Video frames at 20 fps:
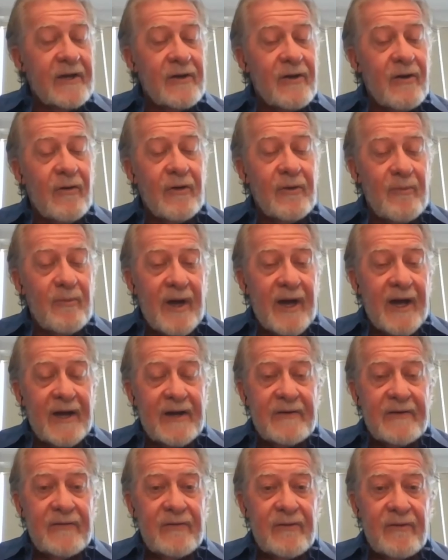going
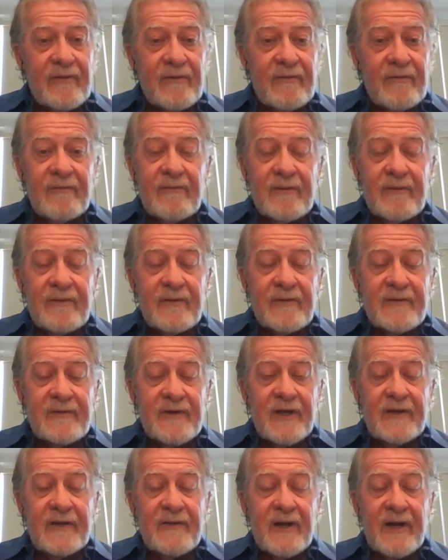back to the
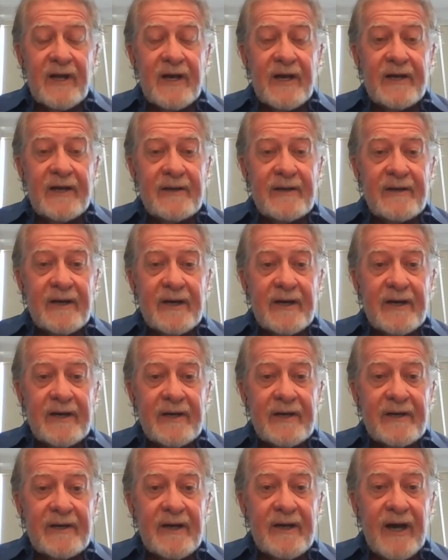state that
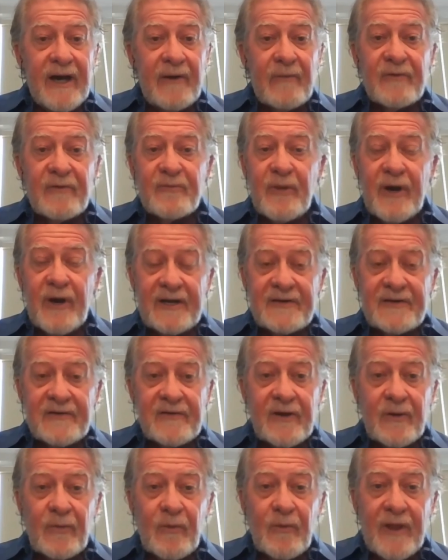I was
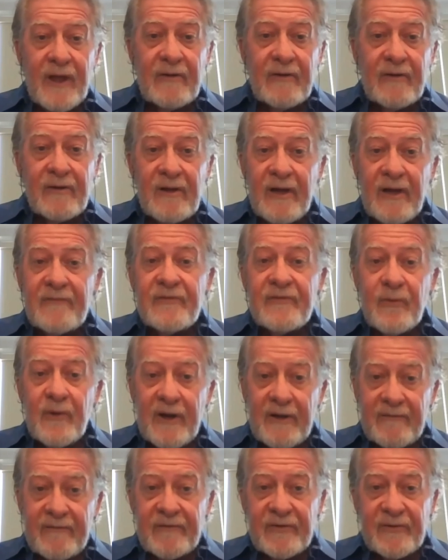practicing without gloves when
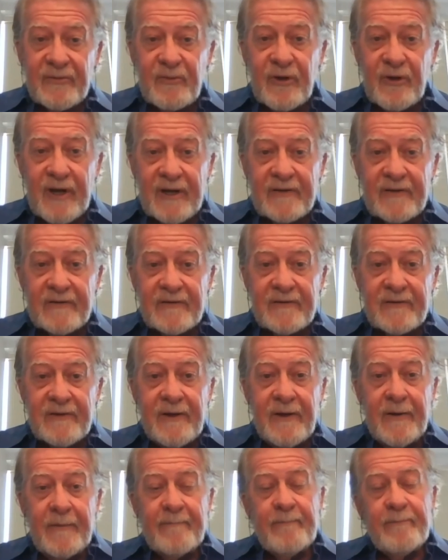I first practiced,
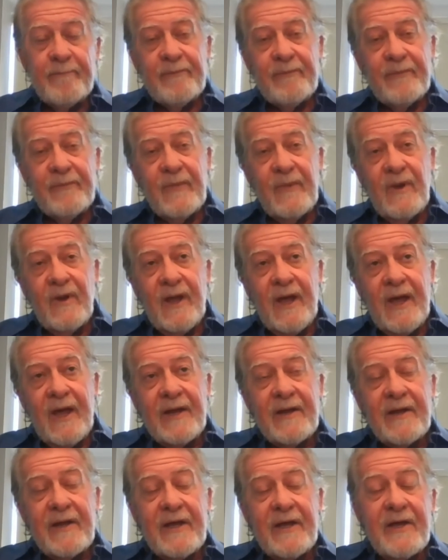
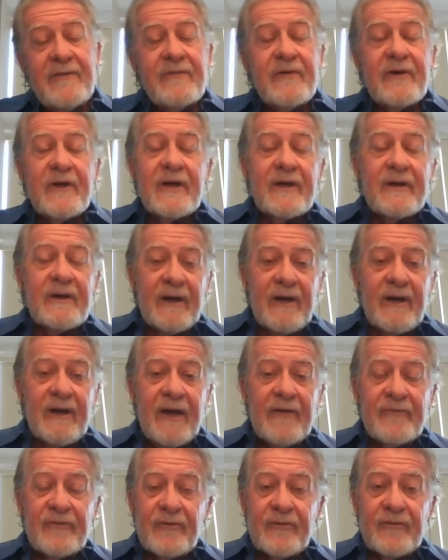in the evening,
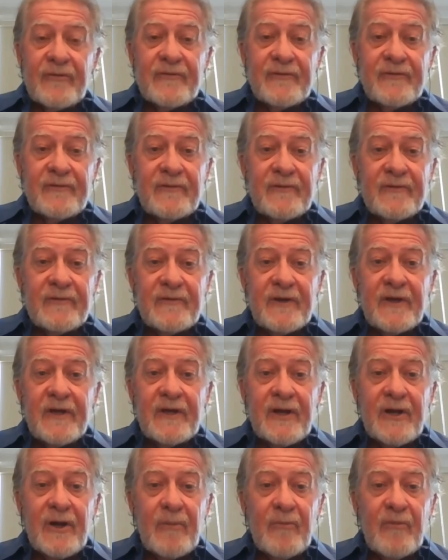after seeing
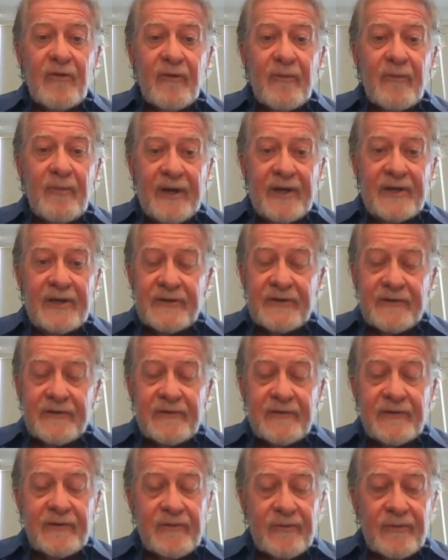a number of patients
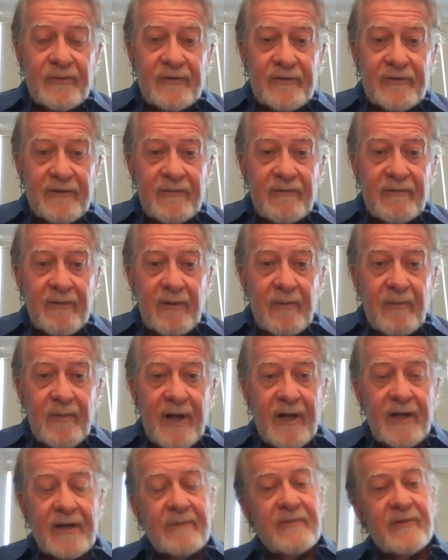and doing silver
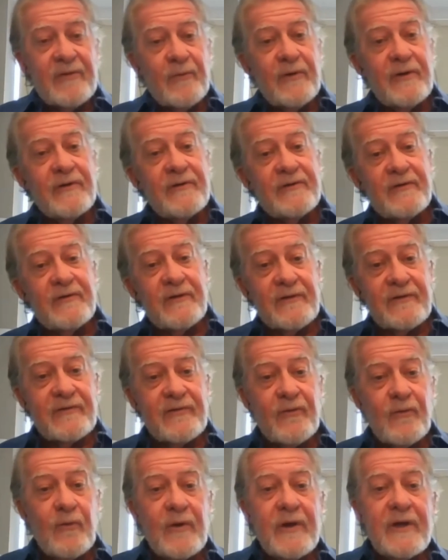amalgams, we used to
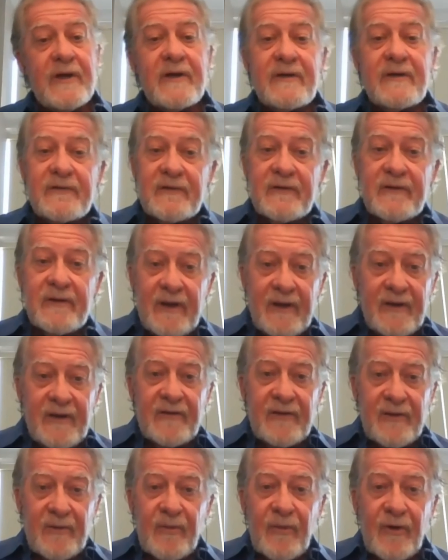squeeze
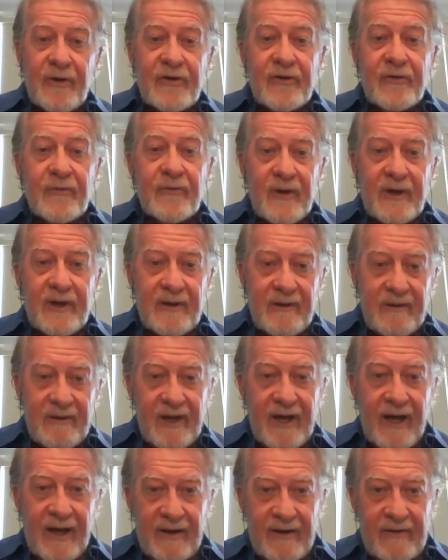the mercury
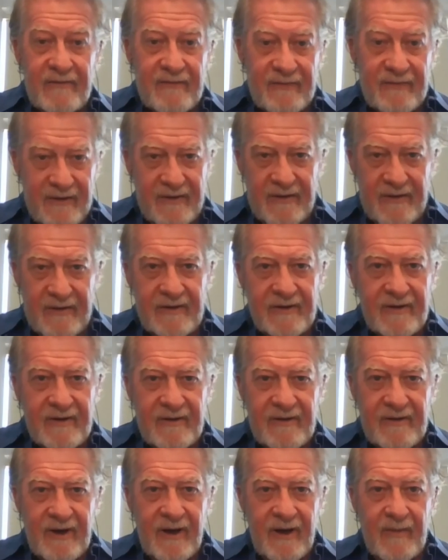out of the
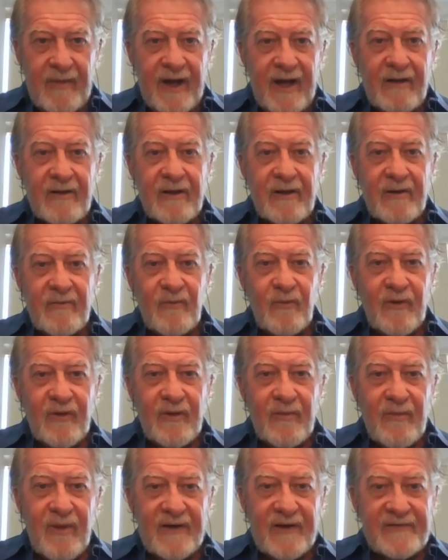amalgam with a
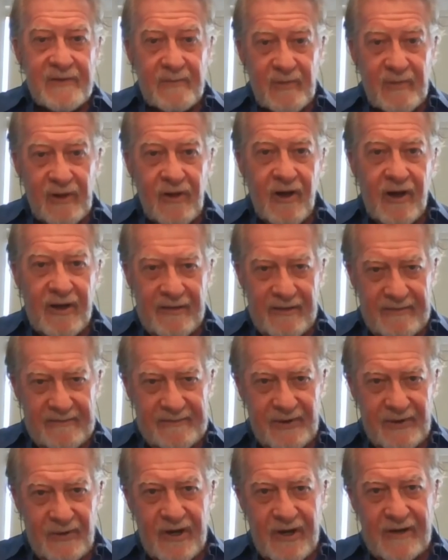muslin cloth.
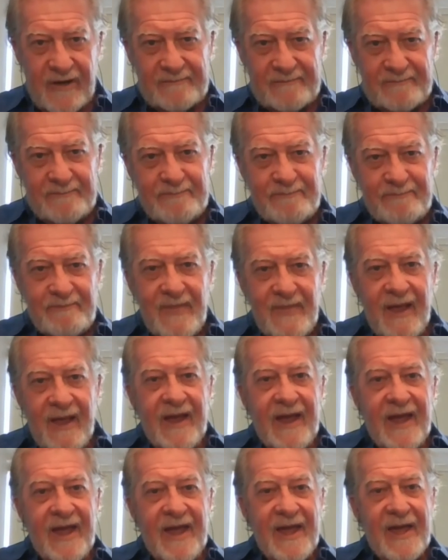Okay.
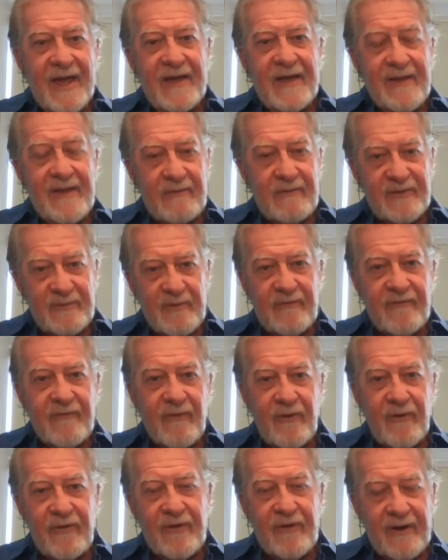And that was
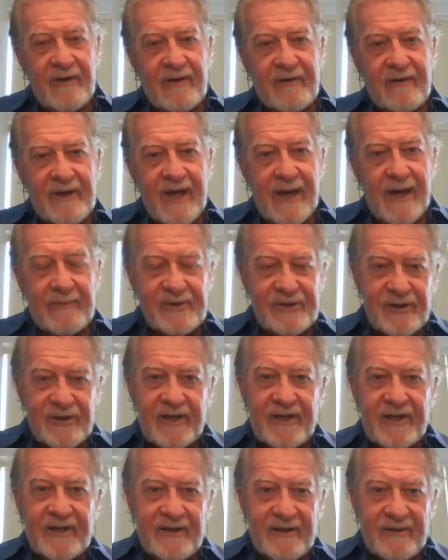before the
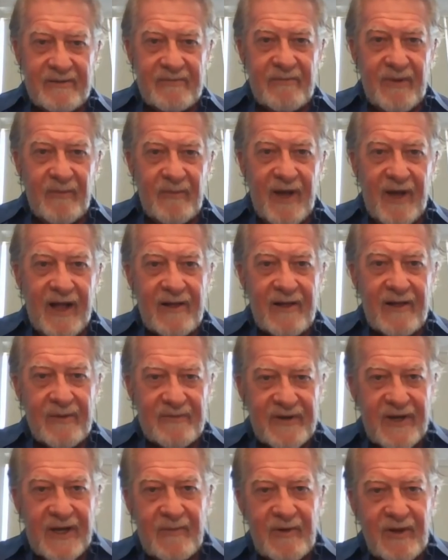capsulated
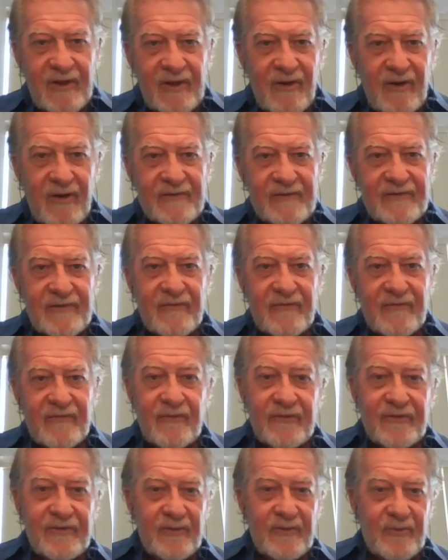amalgams came along and so
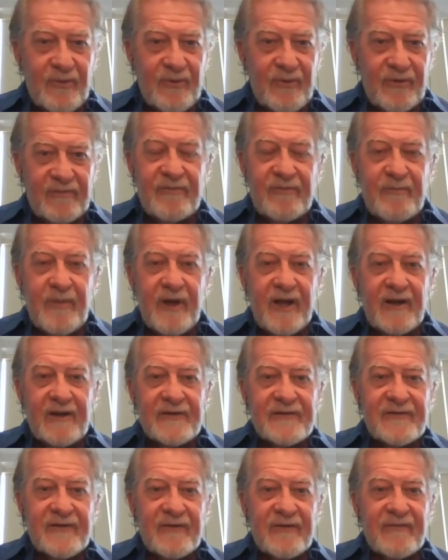forth. You put
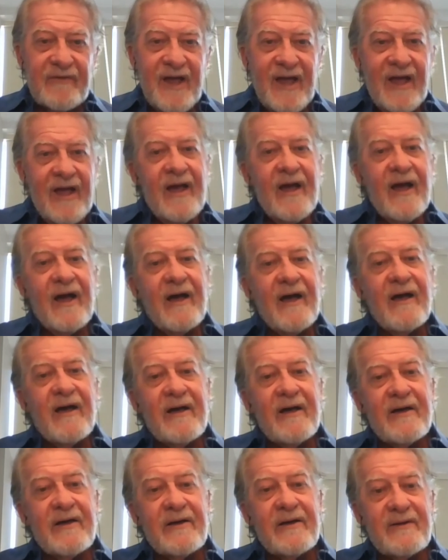pellets of
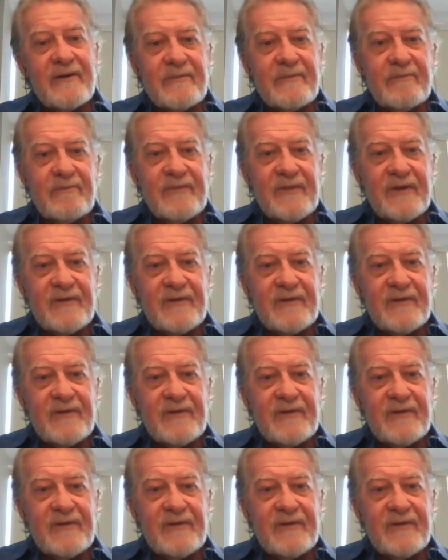the